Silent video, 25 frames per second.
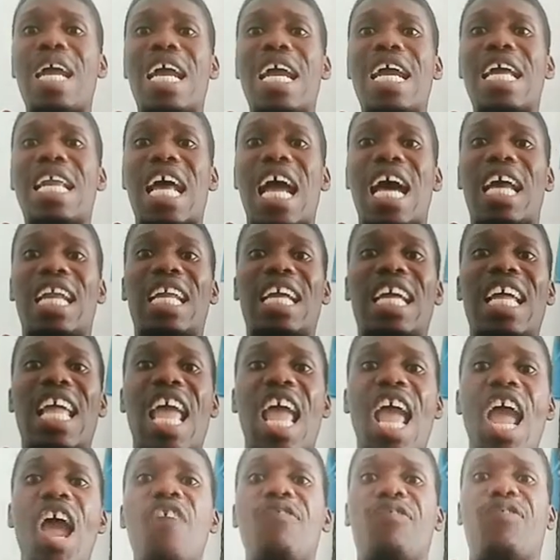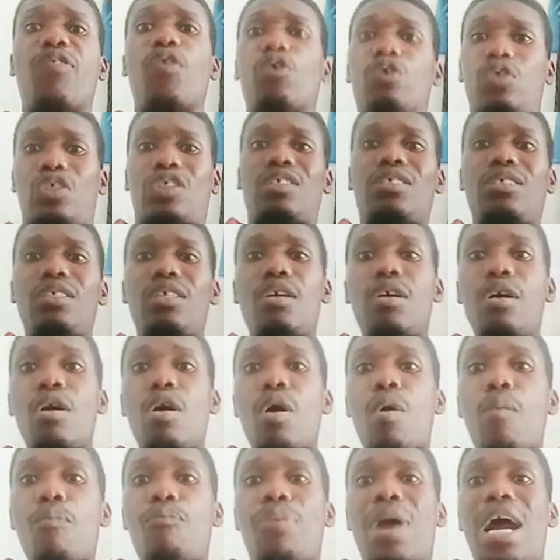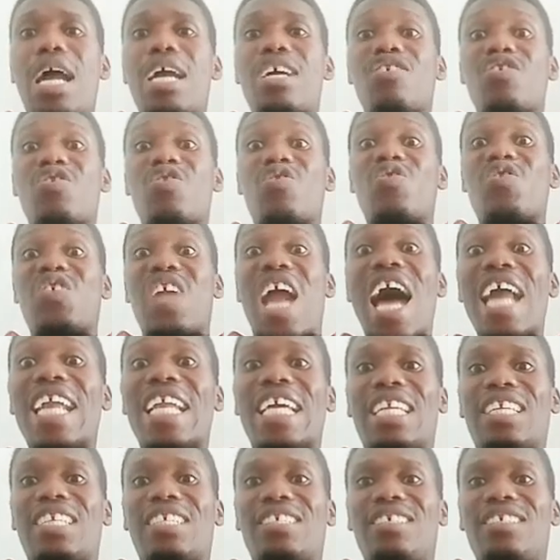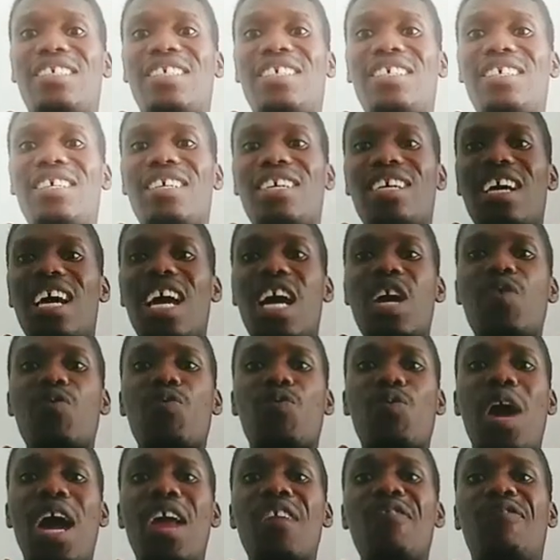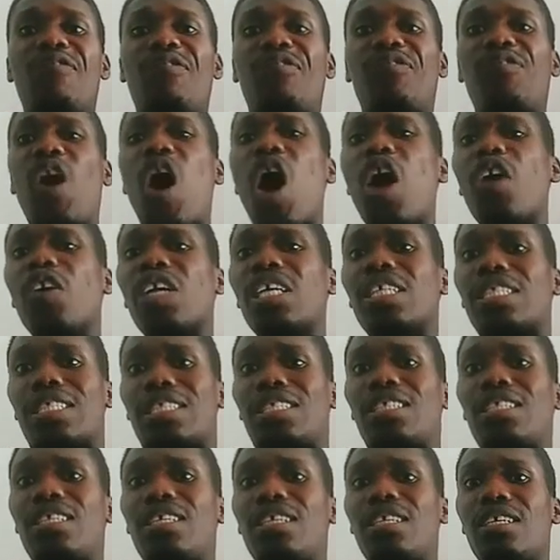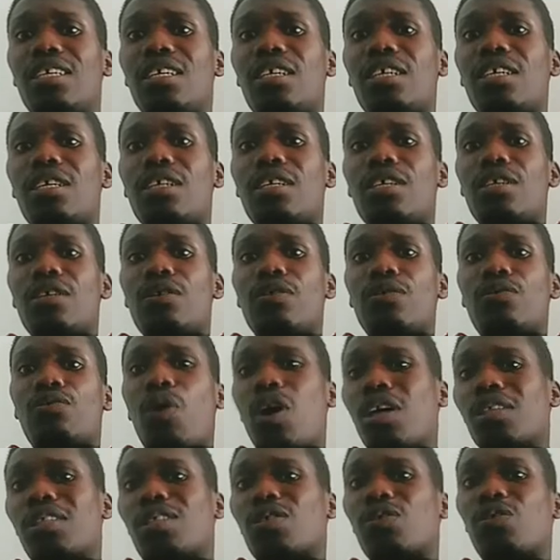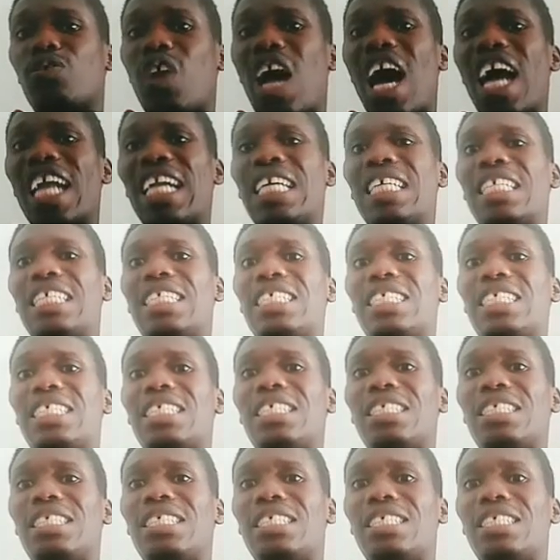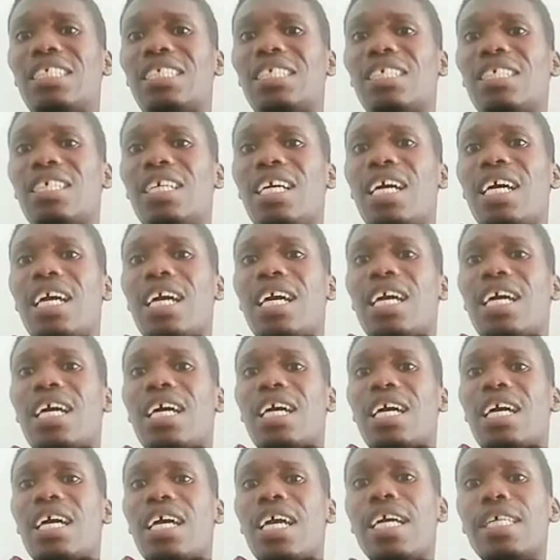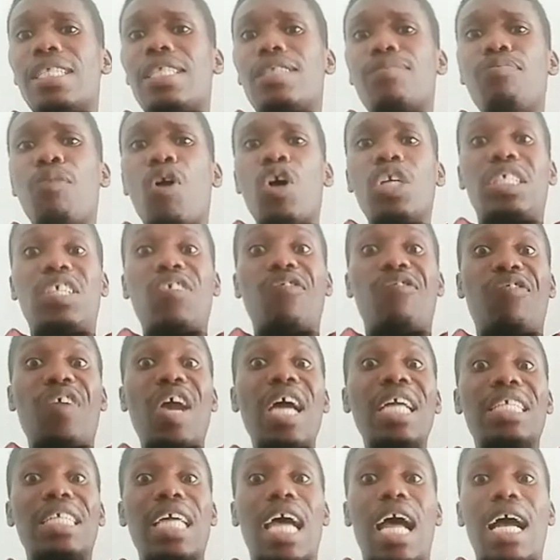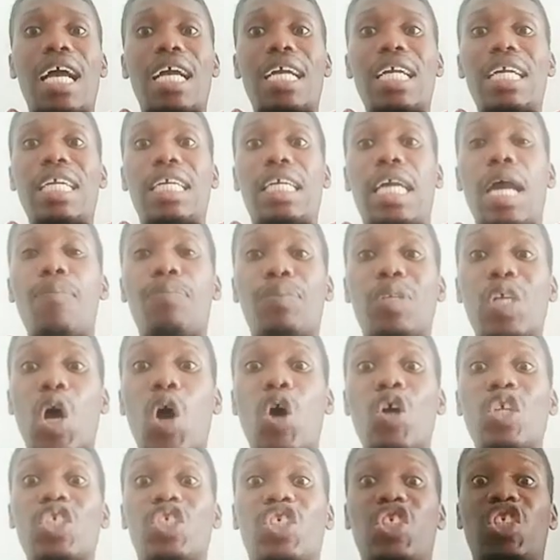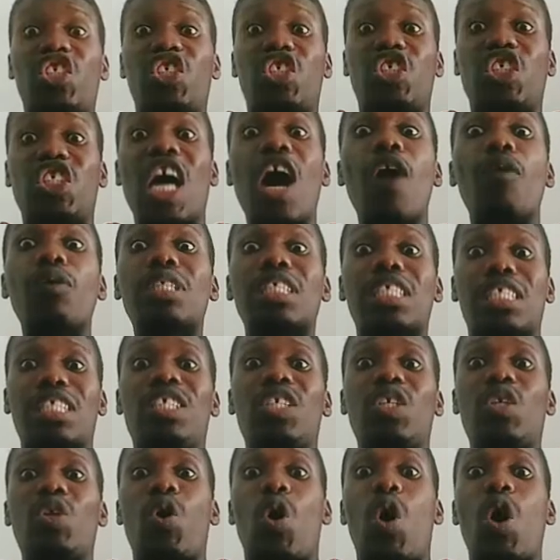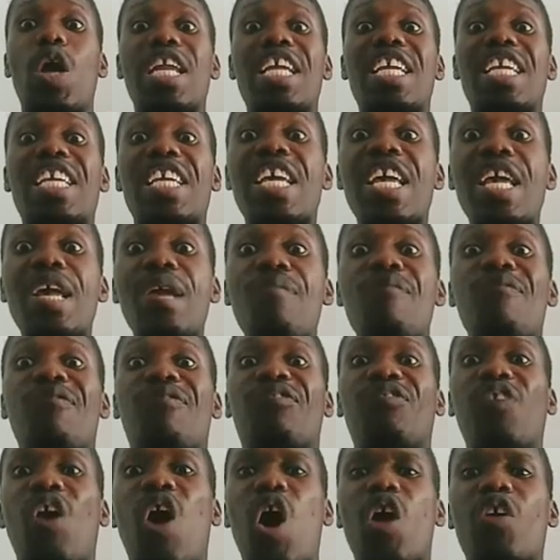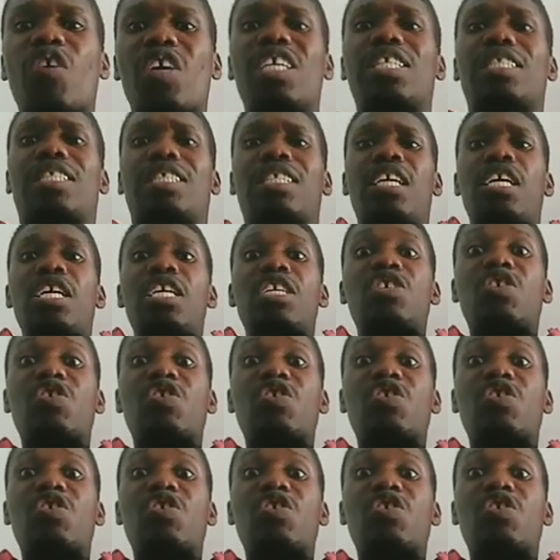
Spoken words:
made an effort by running. And when Forrest was running, his motivator kept on shouting on him, Forrest,